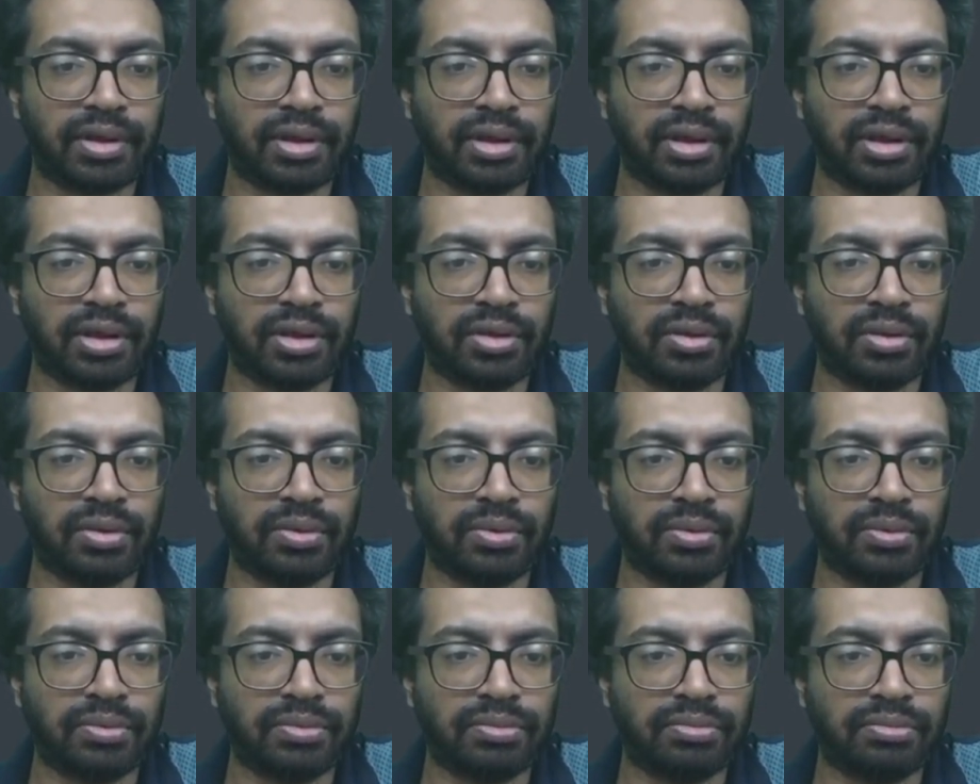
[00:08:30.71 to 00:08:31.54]

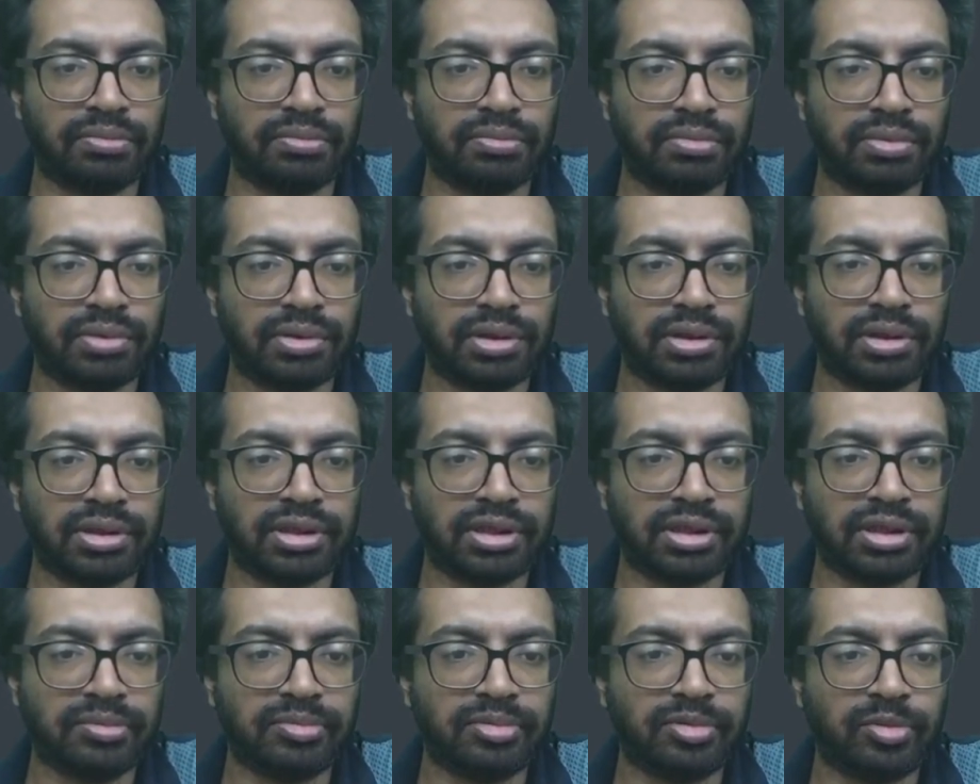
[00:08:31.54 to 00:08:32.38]
now
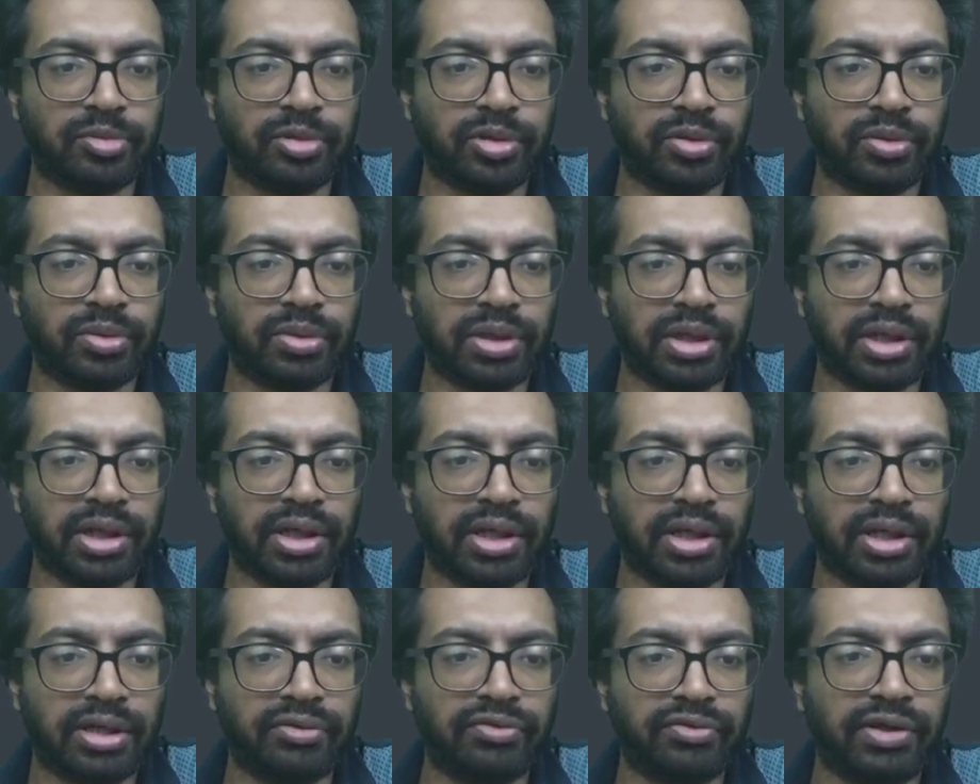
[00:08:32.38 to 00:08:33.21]
seems to be okay,
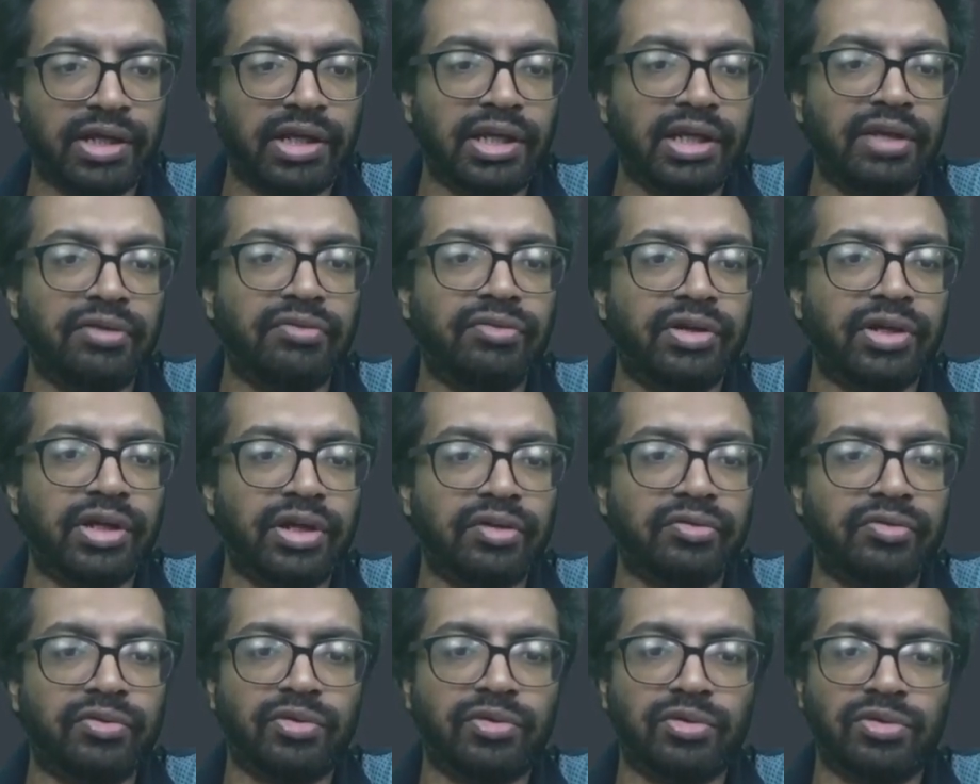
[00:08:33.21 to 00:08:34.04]
and finally we
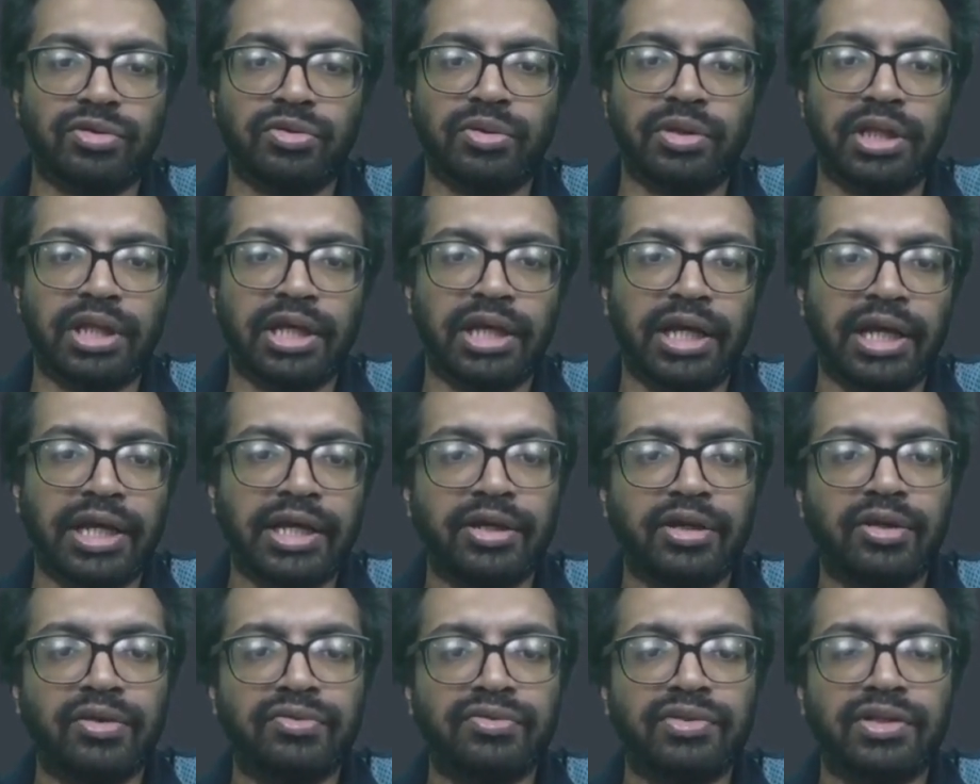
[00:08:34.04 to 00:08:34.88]
have to, so at the
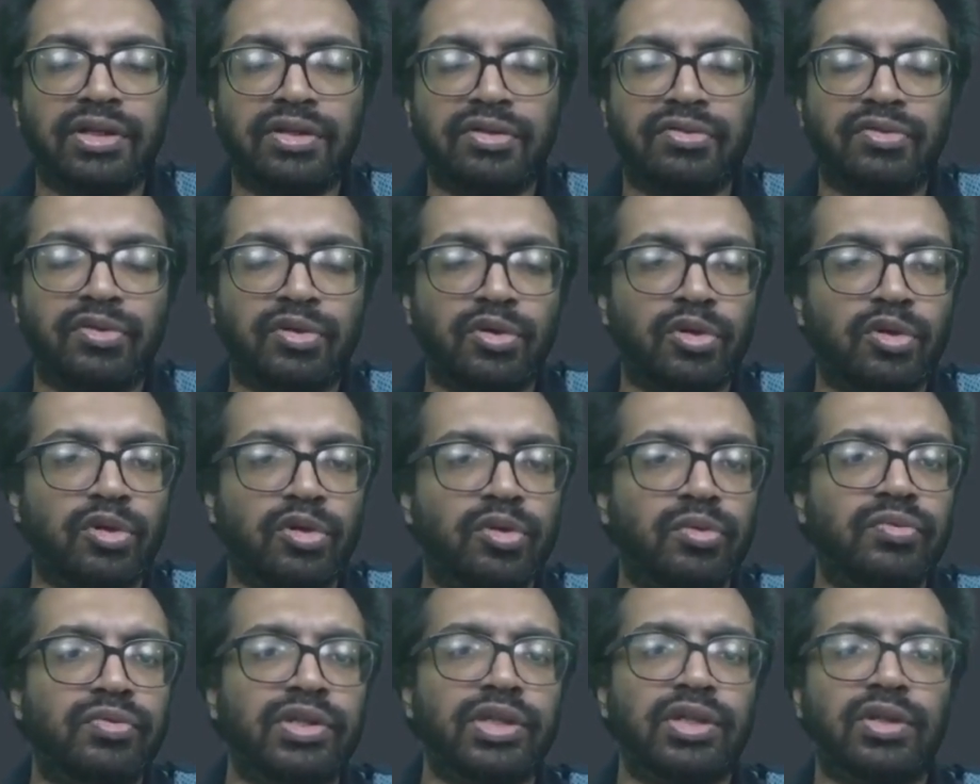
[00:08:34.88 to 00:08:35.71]
end of the for
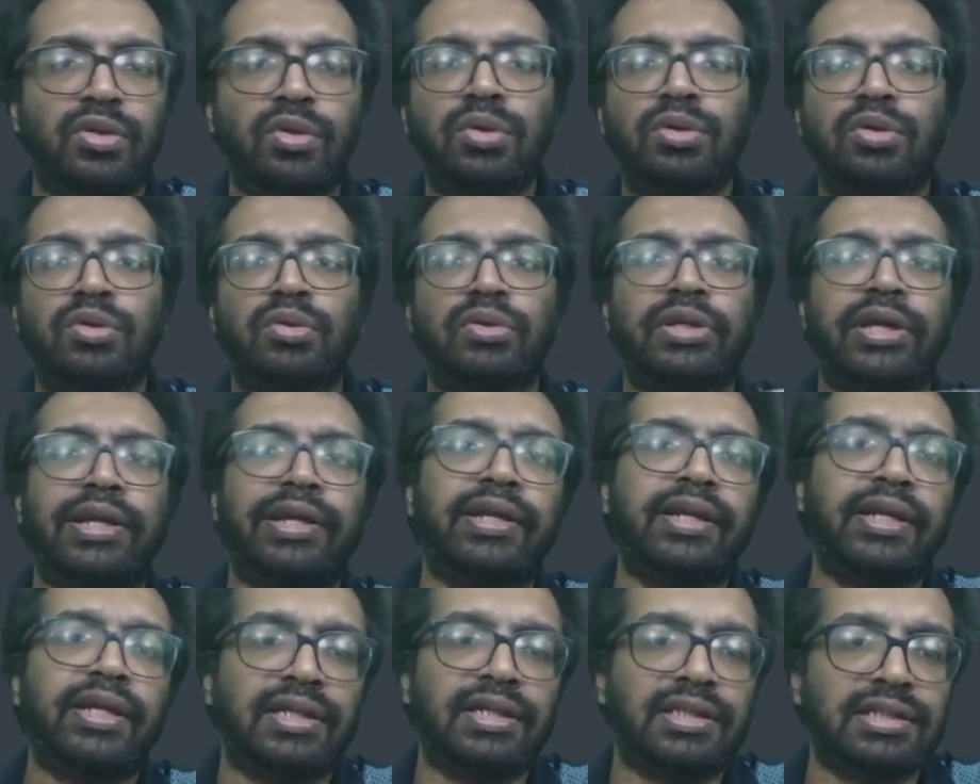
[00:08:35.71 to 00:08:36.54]
loop, we go through the
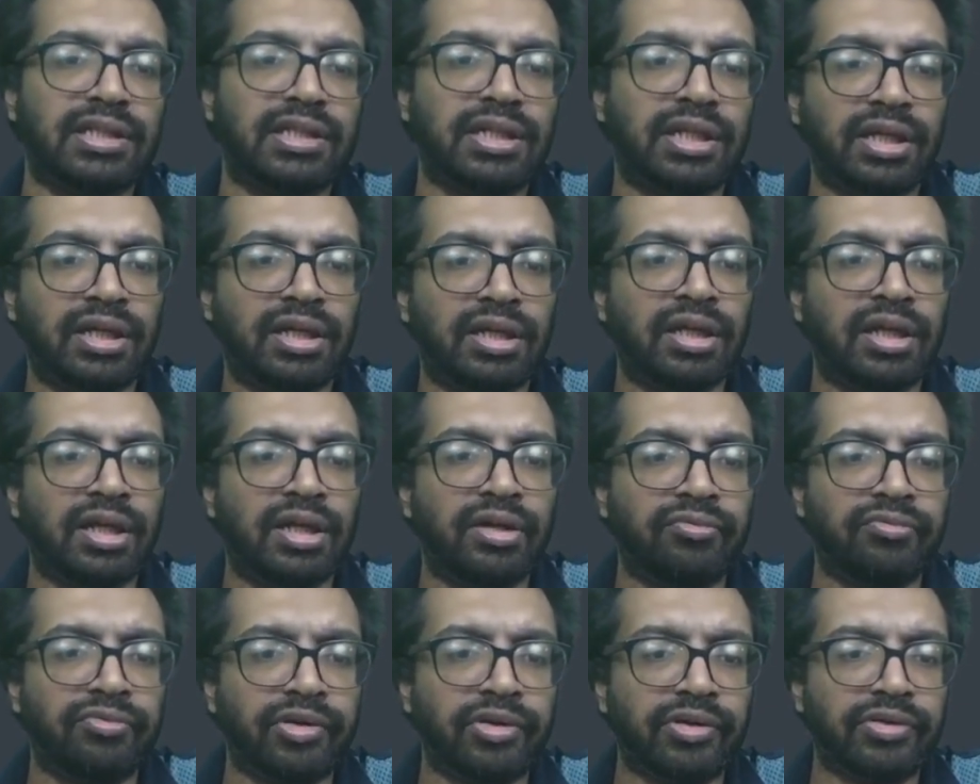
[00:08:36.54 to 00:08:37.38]
entire string.
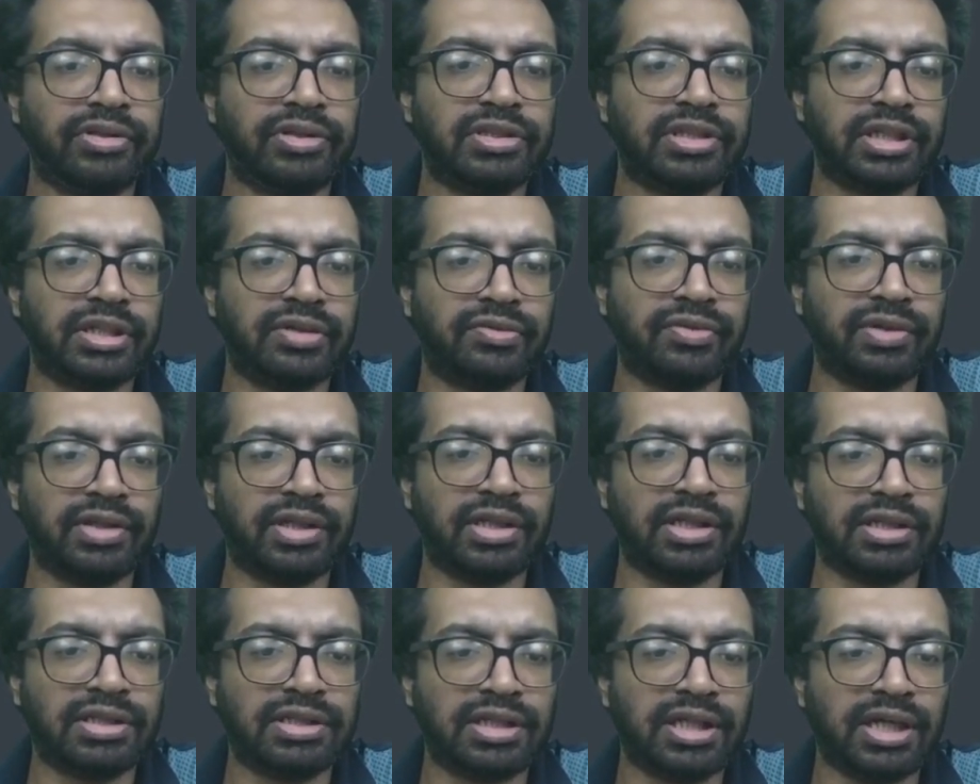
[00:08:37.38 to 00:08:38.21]
We have to check whether
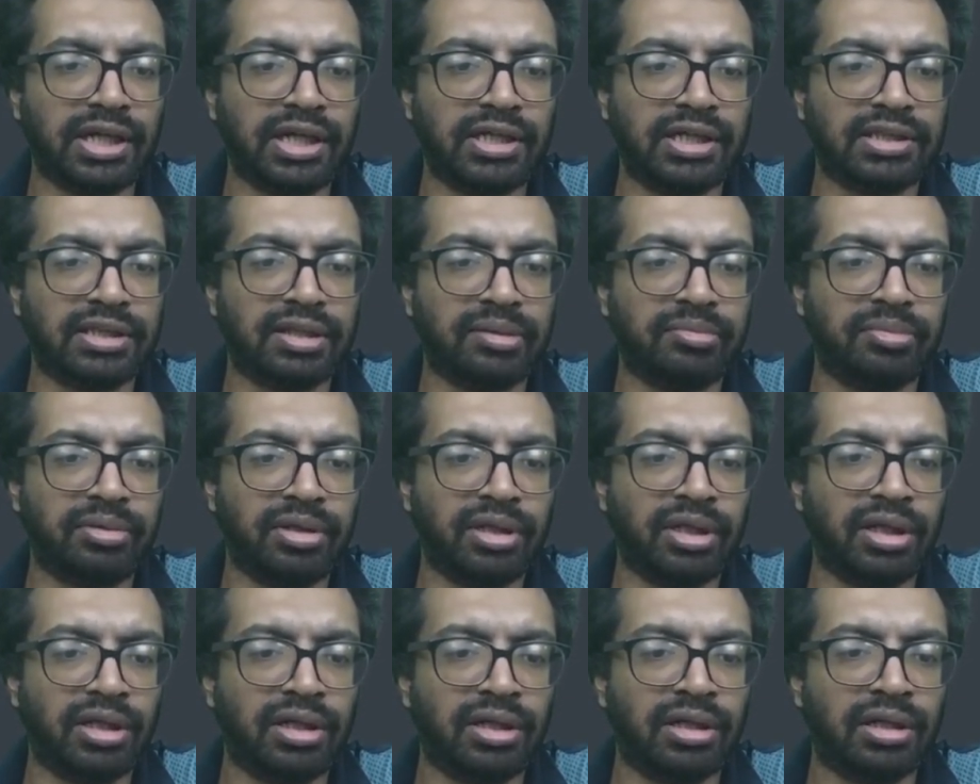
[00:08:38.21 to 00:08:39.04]
the stack is
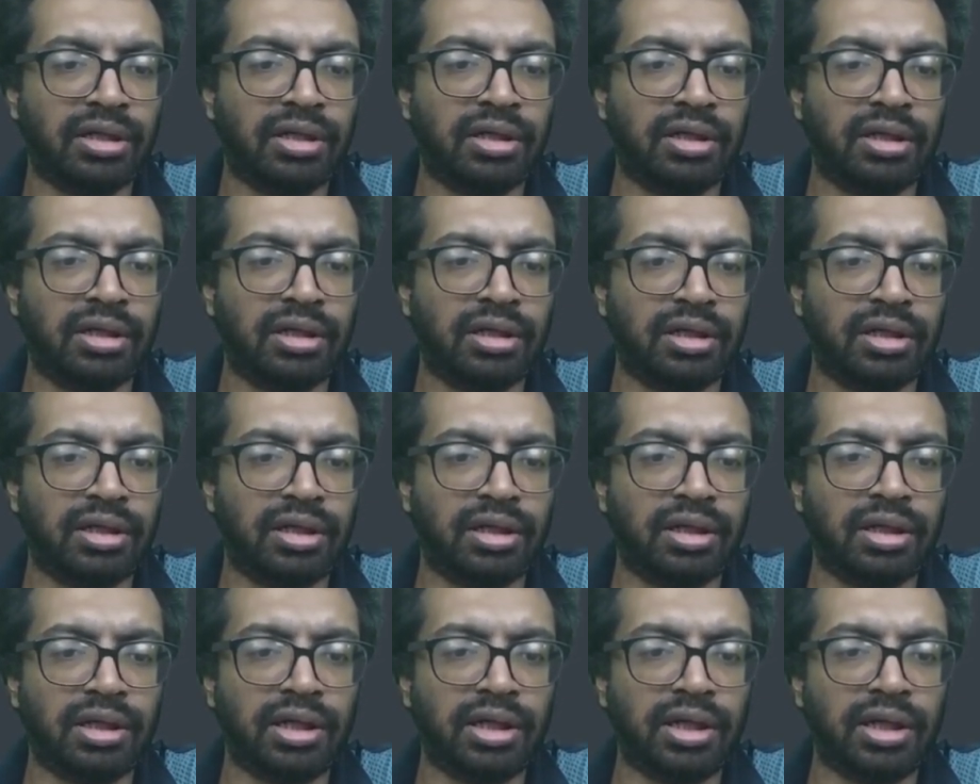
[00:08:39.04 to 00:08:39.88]
empty,
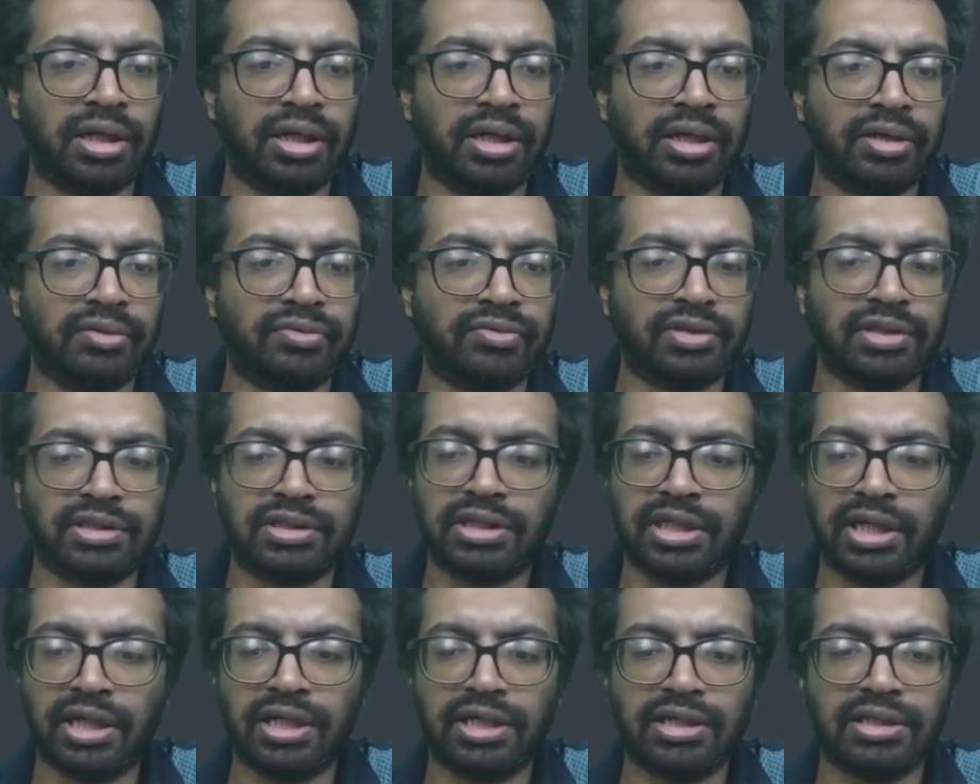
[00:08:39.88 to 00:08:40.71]
and if the
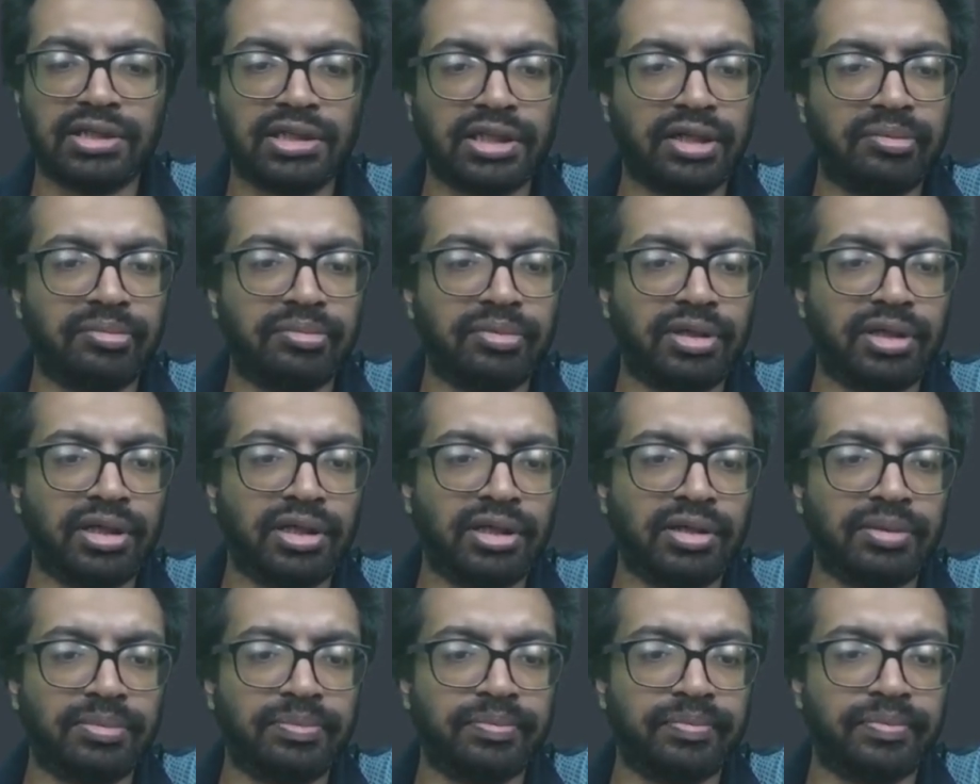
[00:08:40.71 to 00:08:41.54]
stack is
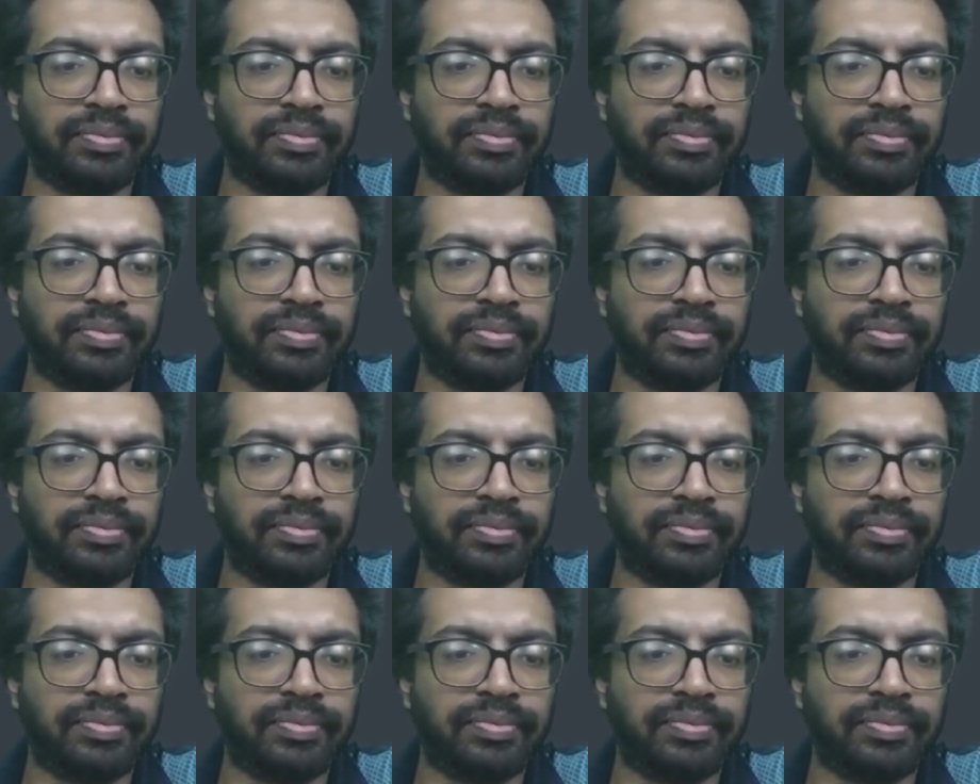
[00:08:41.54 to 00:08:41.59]
empty,